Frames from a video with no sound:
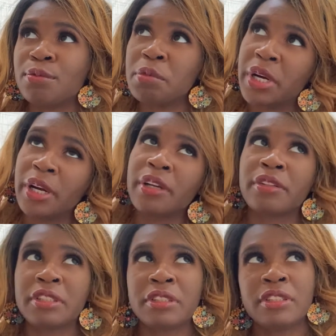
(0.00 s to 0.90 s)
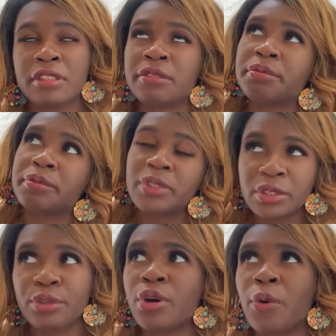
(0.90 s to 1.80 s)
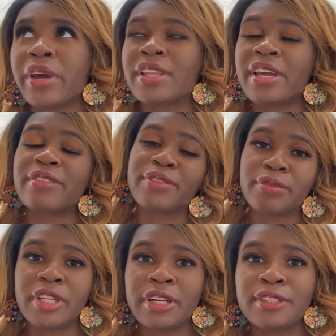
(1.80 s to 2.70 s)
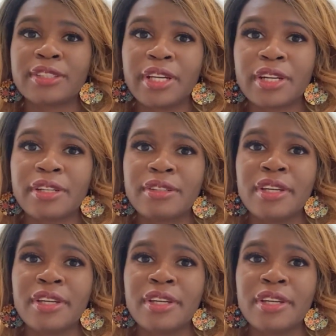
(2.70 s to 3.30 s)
where you're still going like 50 years later.